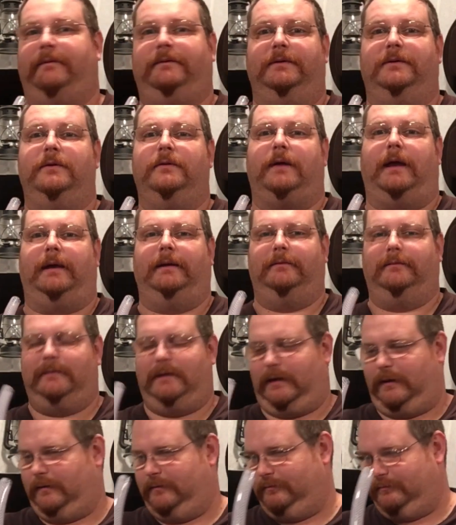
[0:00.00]
to do that
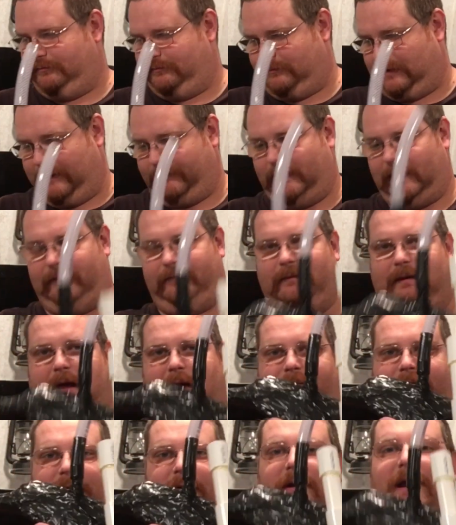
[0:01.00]

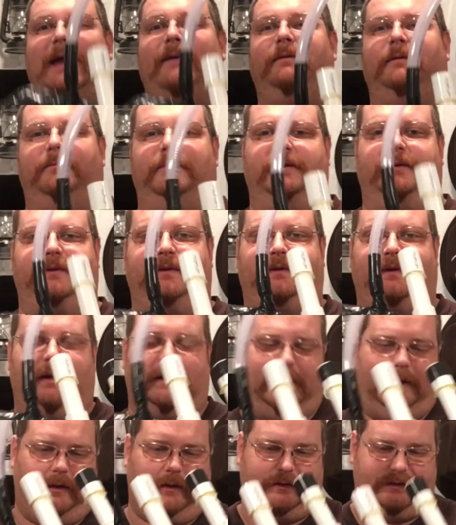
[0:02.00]
after having built a set
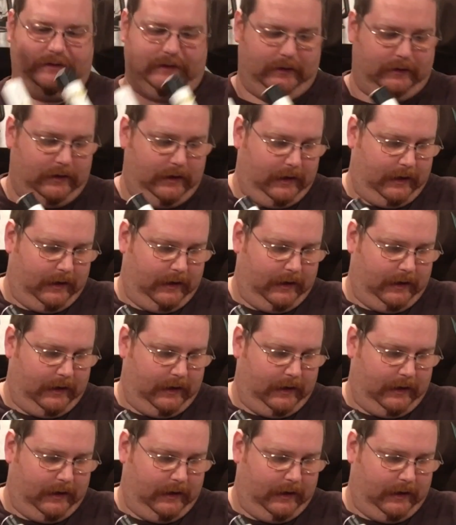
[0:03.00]
here. So